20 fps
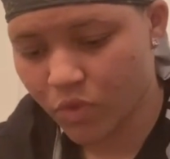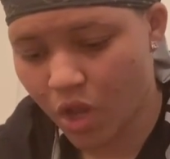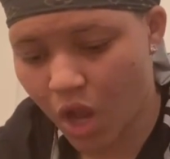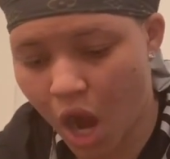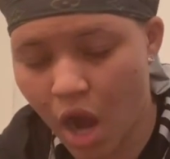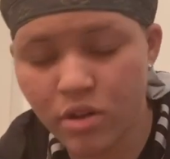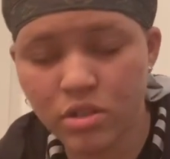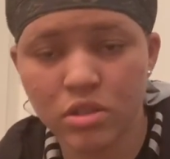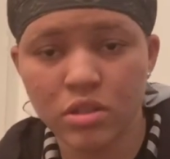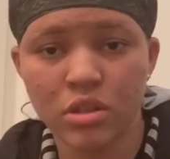
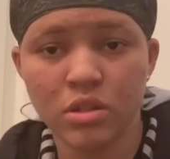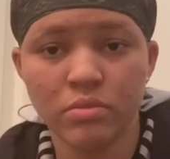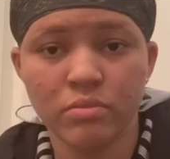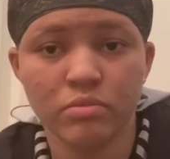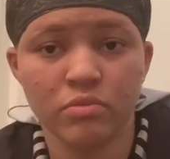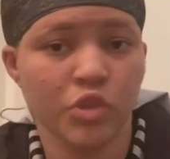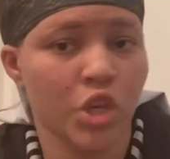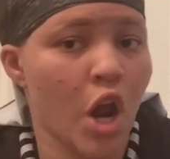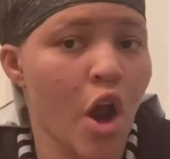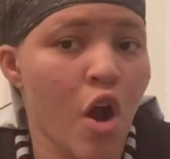Honestly,
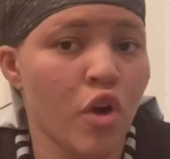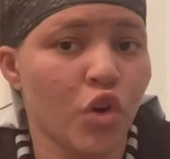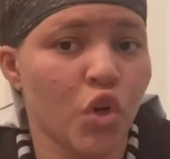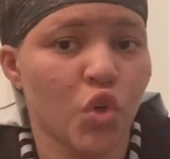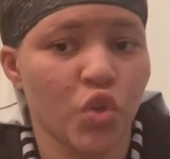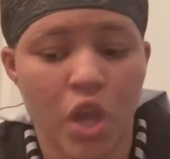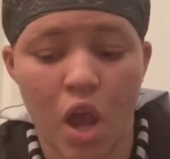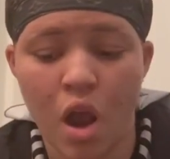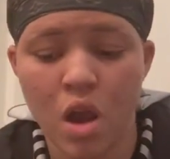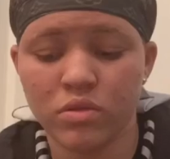y'all know.
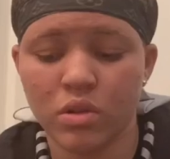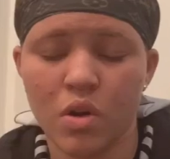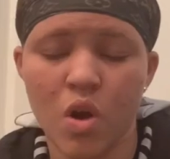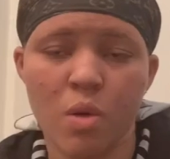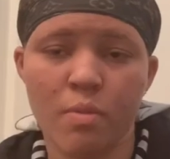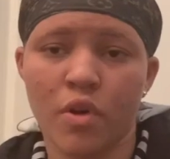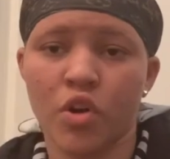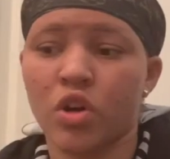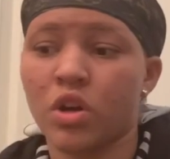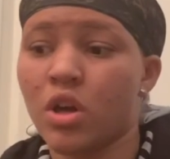
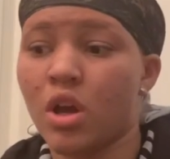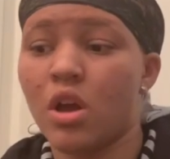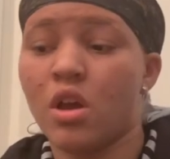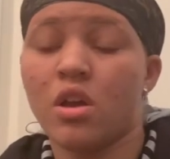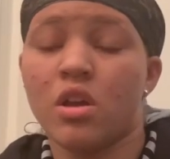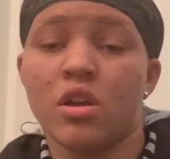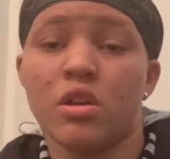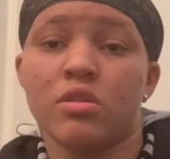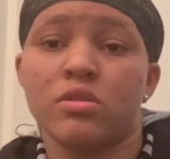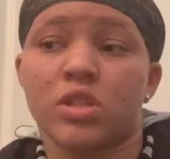Y'all know.
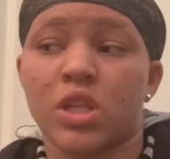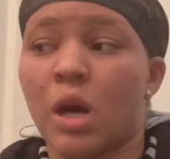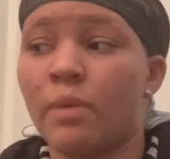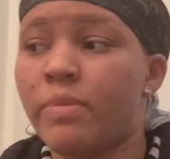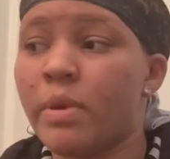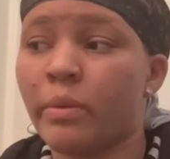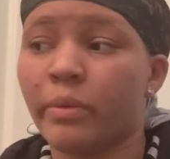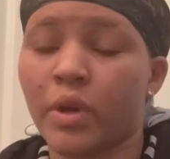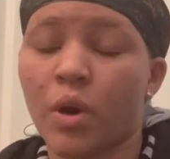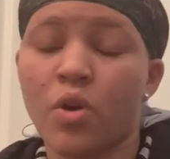some
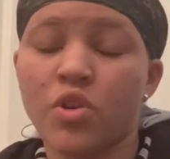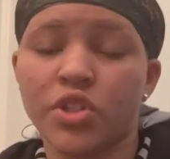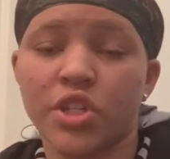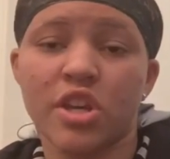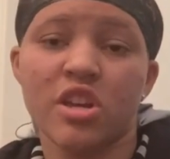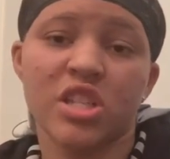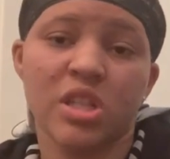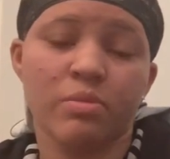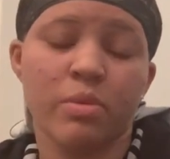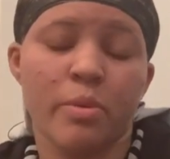people know she
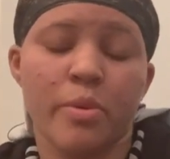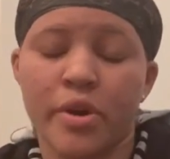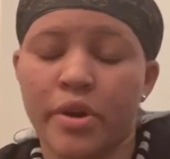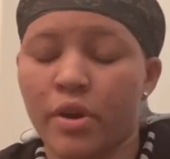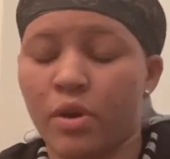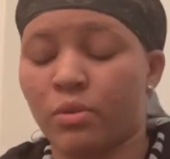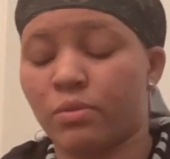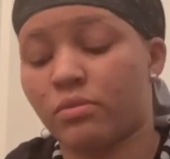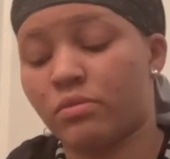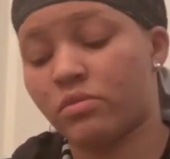is. Some people don't
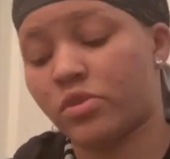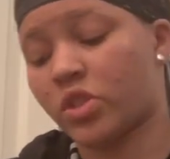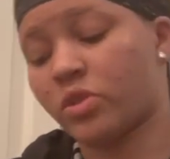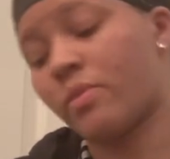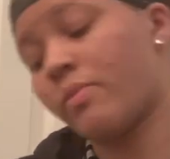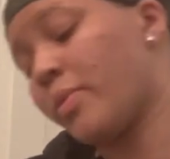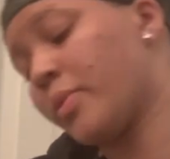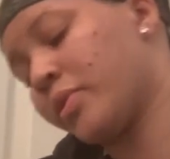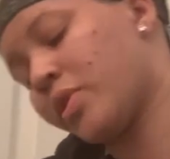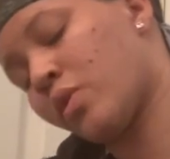know.
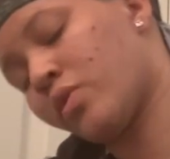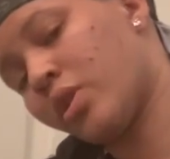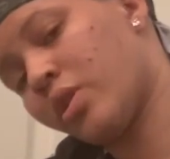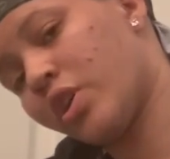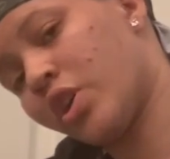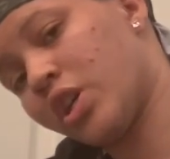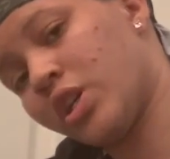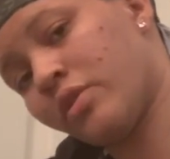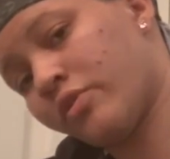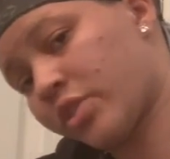Some people don't know
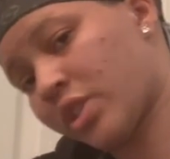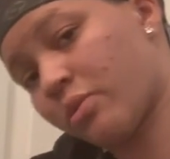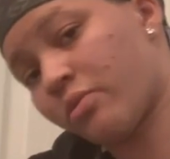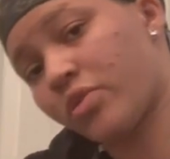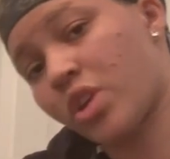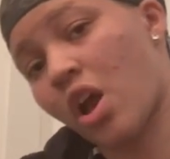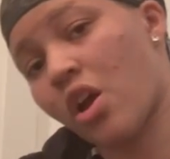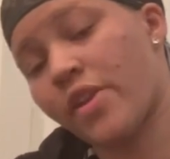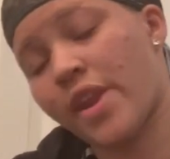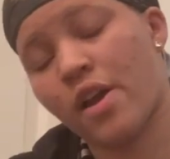her. Some of
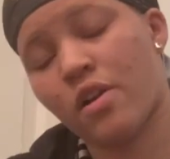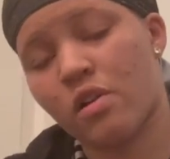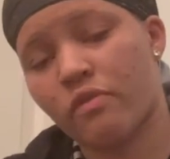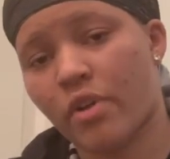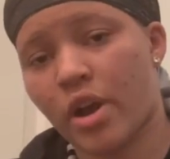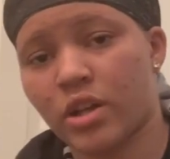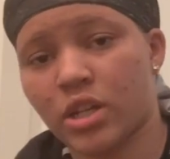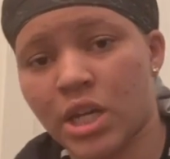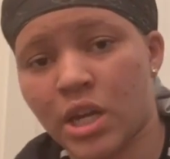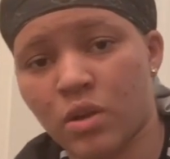y'all are not gonna
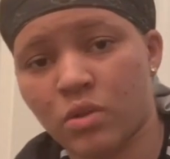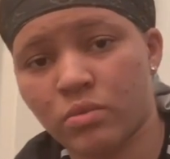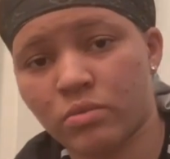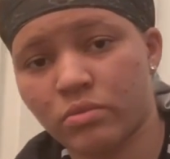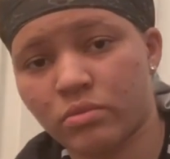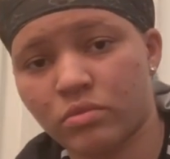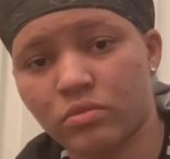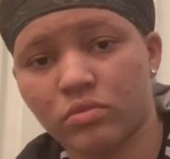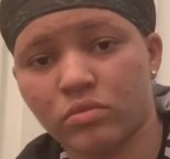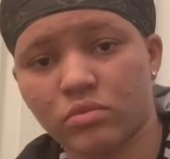find out
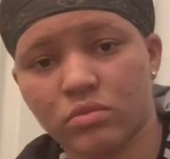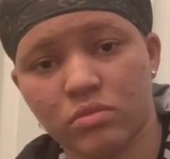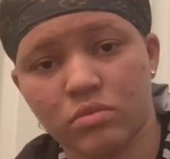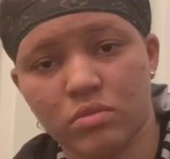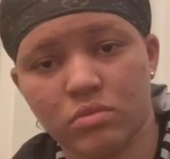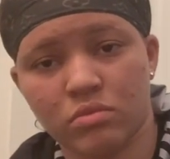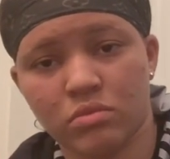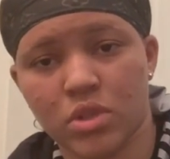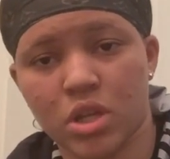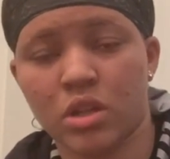
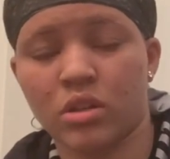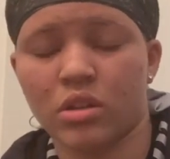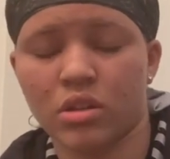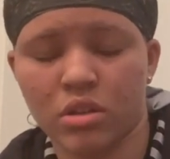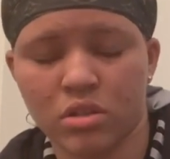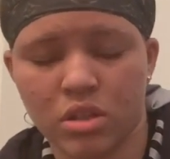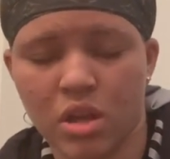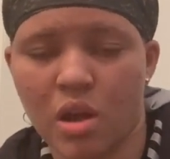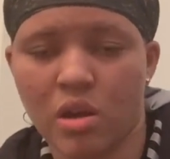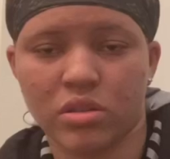
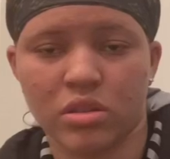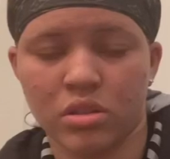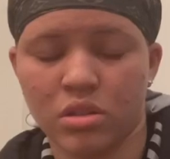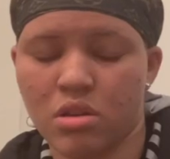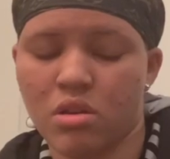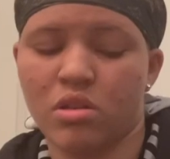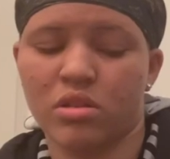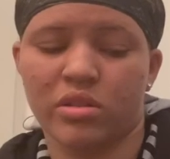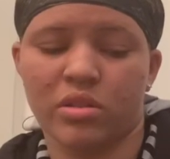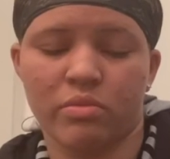unless y'all see
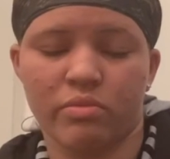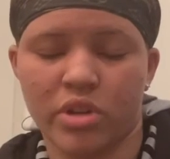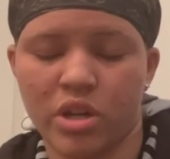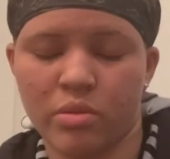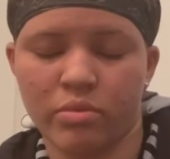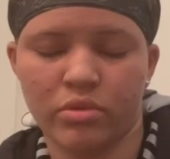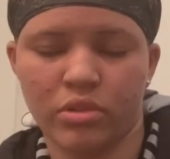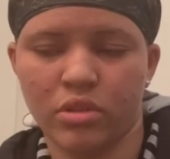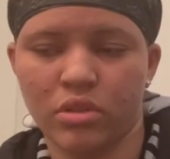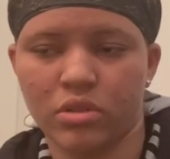her in
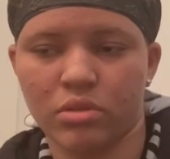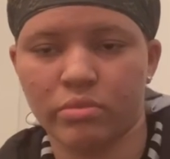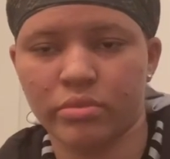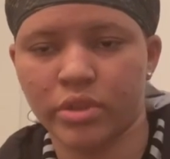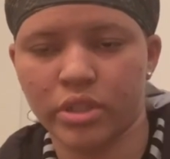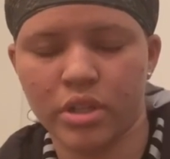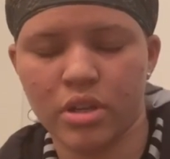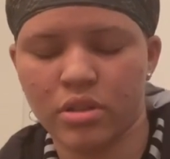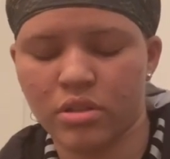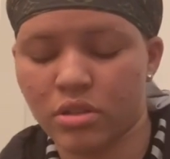public.
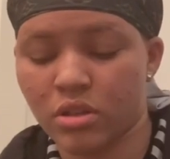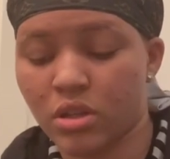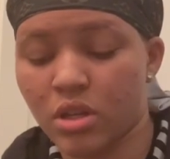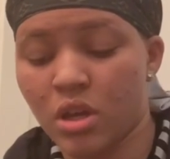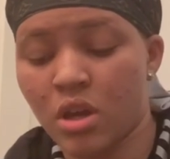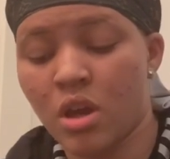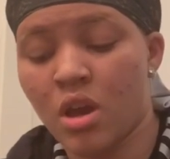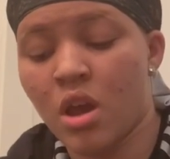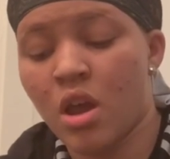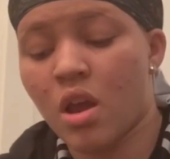But that's it.
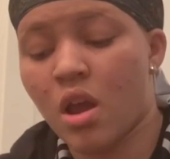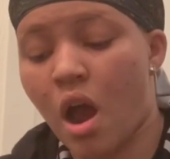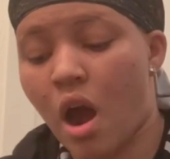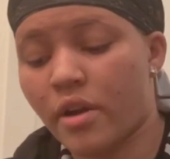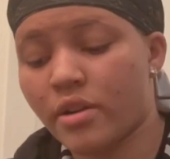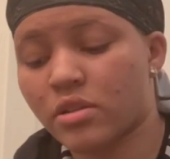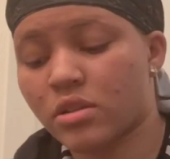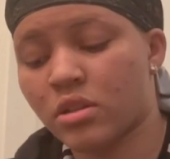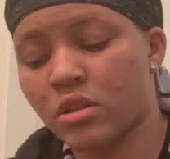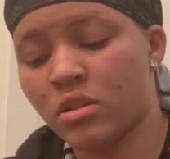
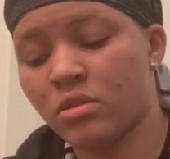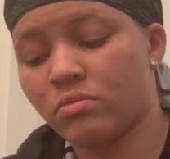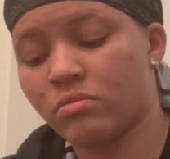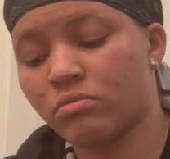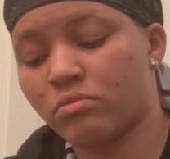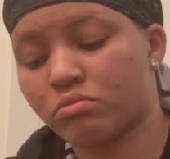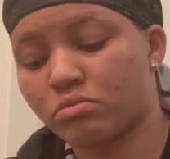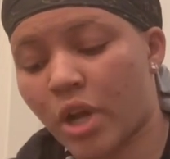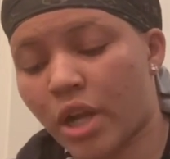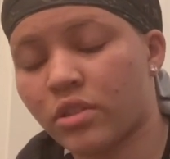Honestly,
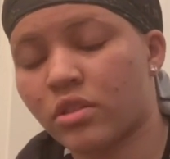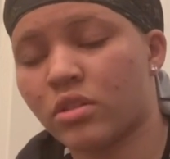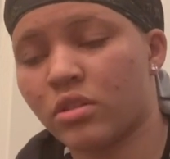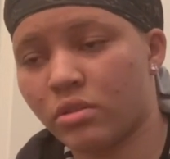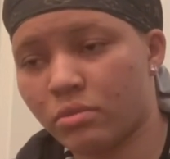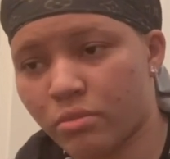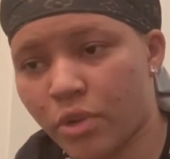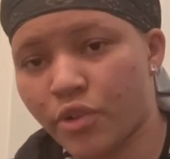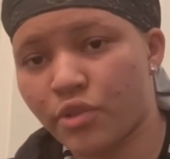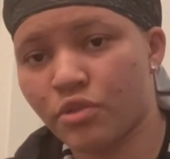I
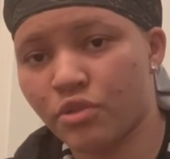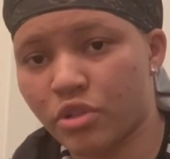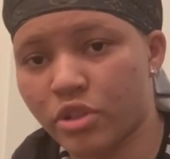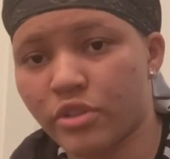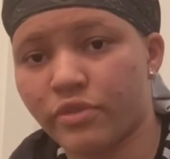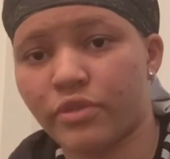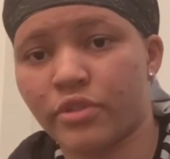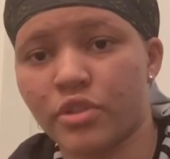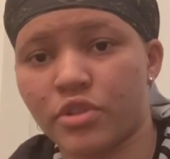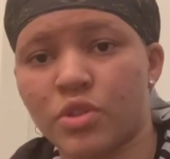think my new
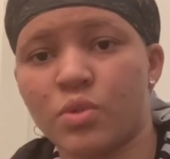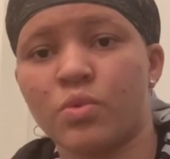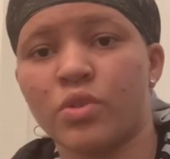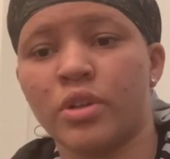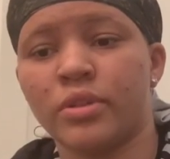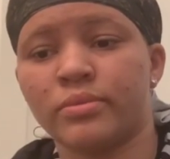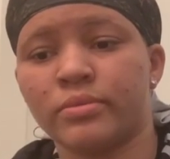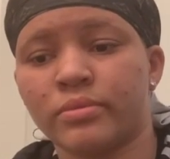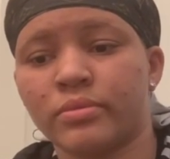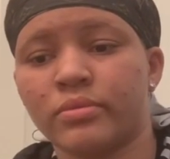girlfriend is the
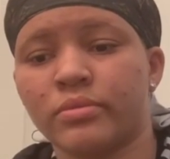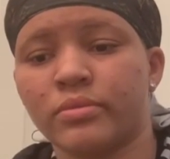one.